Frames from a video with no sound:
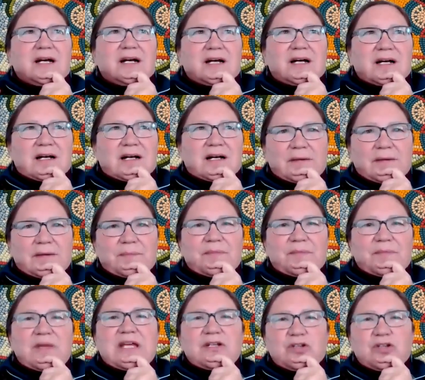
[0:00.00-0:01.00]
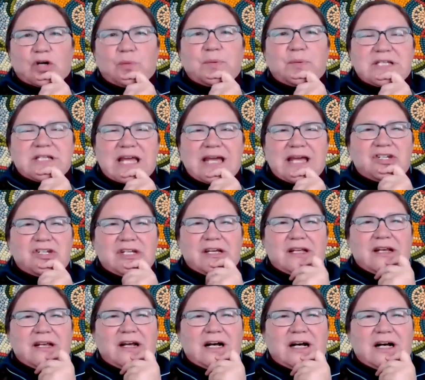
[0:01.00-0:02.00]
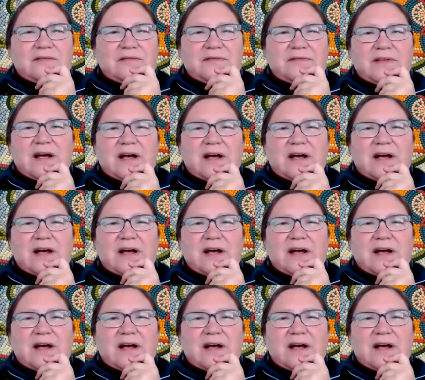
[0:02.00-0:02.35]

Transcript: interpretation of